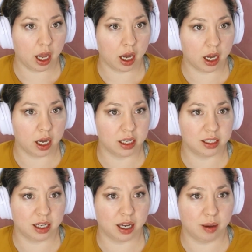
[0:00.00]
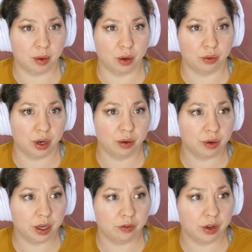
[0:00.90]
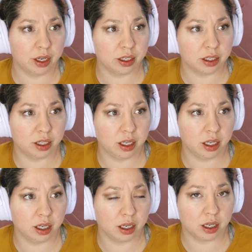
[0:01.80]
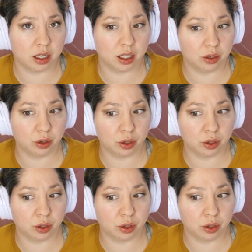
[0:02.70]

because why reinvent the literal